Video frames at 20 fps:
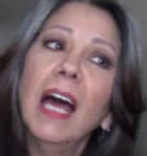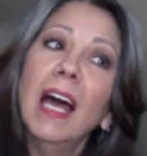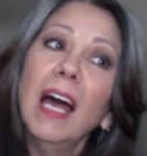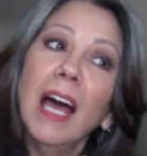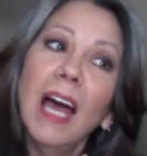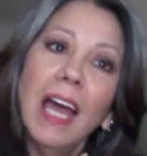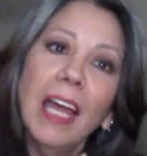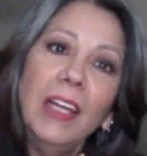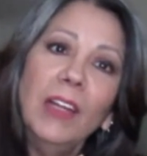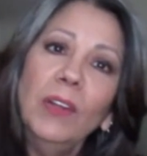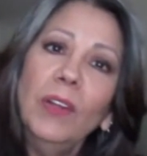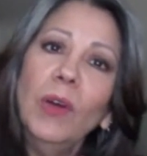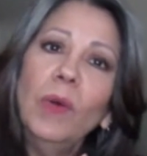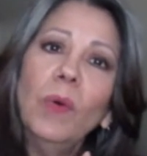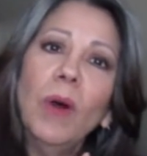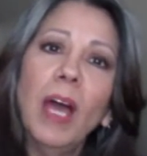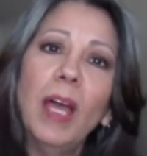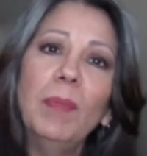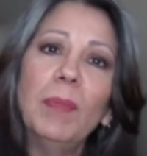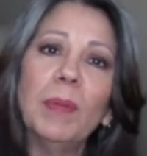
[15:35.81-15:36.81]
I don't know
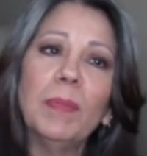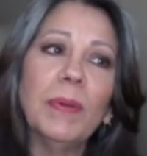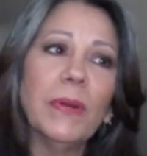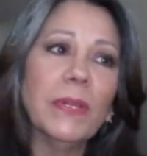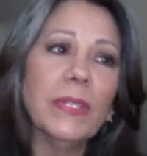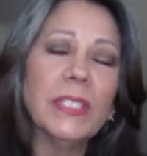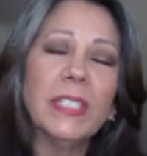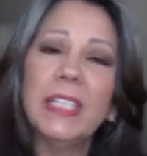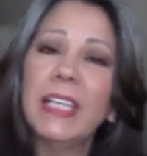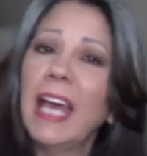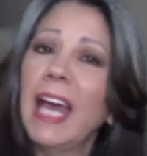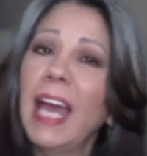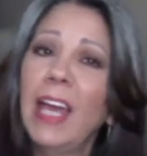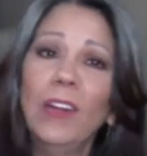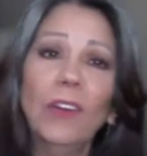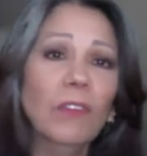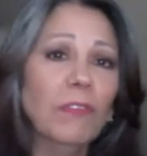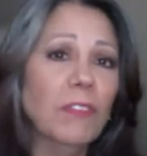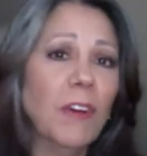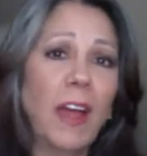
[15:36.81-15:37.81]
why, but personally, I
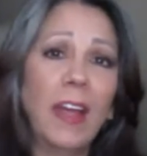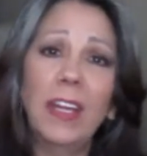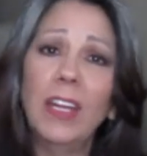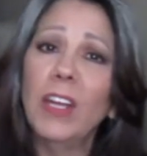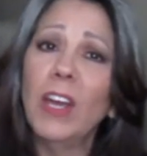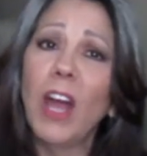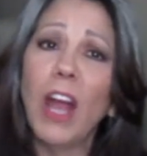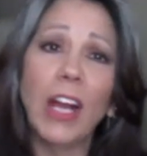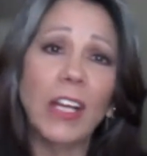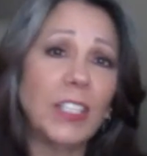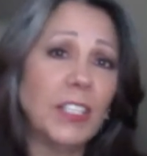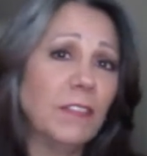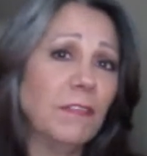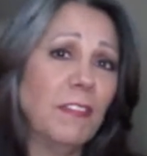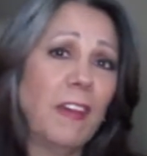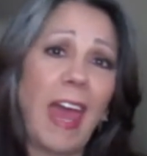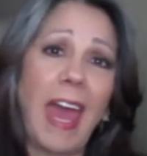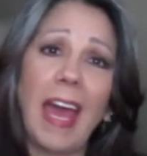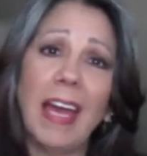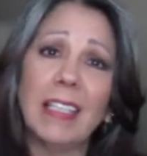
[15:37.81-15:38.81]
don't find it hard to
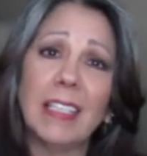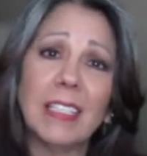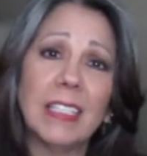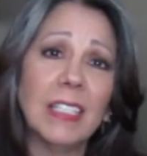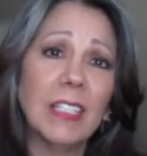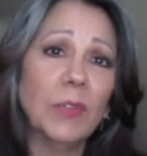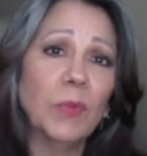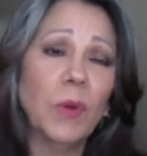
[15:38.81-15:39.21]
fast.